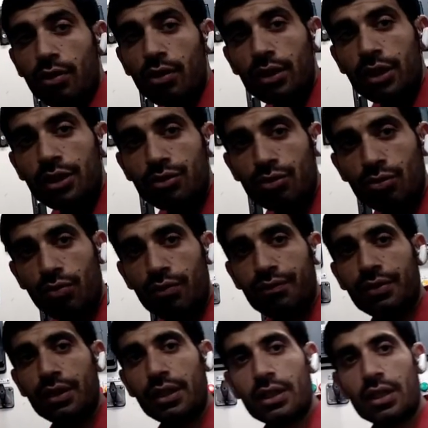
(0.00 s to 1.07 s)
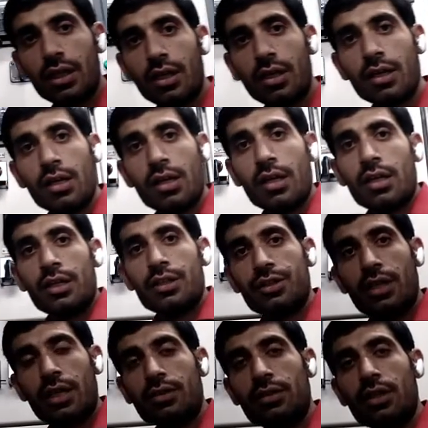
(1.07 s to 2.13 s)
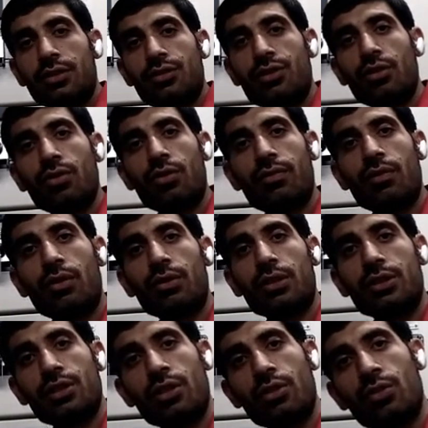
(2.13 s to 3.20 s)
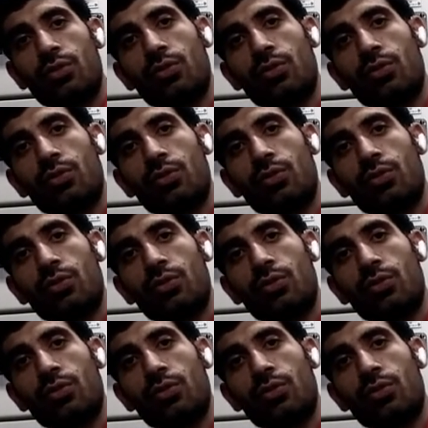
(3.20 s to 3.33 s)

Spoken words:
voltage through Friga. Inject the 0 voltage